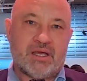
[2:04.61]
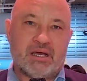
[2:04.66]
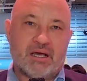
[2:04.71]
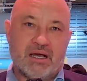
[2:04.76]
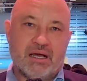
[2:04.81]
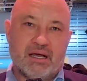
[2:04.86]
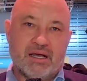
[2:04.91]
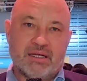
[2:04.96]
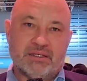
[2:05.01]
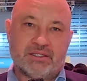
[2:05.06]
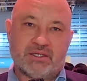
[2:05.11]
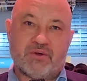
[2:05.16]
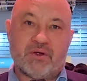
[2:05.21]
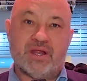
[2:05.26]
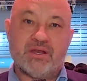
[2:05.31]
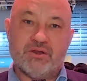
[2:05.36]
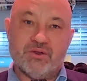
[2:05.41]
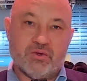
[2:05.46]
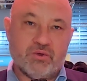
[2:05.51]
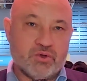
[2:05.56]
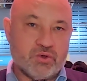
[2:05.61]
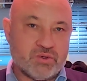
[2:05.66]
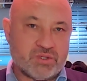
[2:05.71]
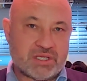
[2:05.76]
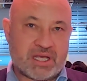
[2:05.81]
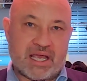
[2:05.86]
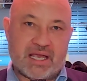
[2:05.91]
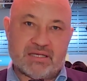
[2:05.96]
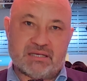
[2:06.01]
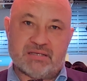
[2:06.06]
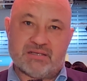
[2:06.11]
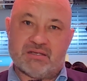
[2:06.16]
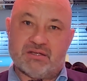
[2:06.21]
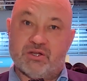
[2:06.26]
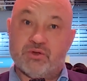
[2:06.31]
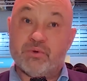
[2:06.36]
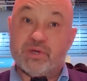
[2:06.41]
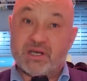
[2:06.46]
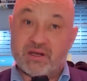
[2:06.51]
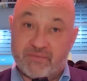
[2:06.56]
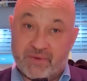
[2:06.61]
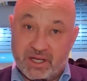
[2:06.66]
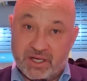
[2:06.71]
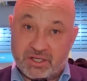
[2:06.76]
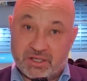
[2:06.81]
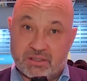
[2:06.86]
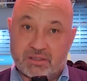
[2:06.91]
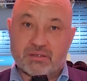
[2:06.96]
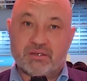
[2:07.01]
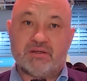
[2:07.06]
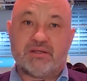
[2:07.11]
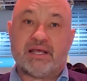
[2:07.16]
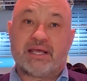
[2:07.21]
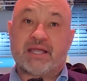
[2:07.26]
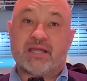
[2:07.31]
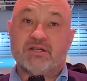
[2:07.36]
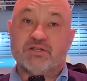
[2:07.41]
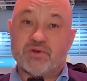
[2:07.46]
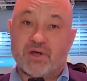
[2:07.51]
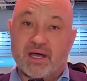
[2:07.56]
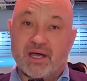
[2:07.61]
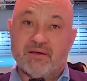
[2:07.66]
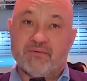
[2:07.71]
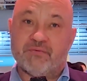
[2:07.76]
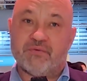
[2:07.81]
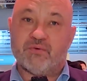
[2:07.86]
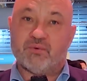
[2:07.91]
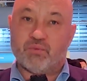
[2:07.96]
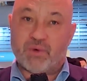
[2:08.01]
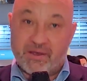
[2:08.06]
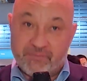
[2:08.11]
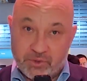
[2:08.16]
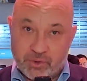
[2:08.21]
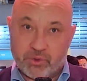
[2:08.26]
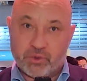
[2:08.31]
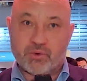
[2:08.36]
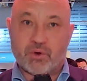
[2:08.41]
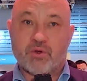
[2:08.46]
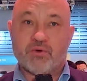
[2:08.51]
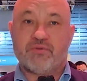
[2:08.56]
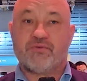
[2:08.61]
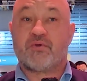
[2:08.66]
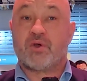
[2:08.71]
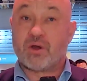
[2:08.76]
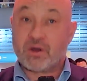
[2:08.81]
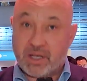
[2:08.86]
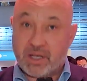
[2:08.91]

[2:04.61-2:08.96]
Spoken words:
to create new use cases and new innovation that can drive revenue growth for our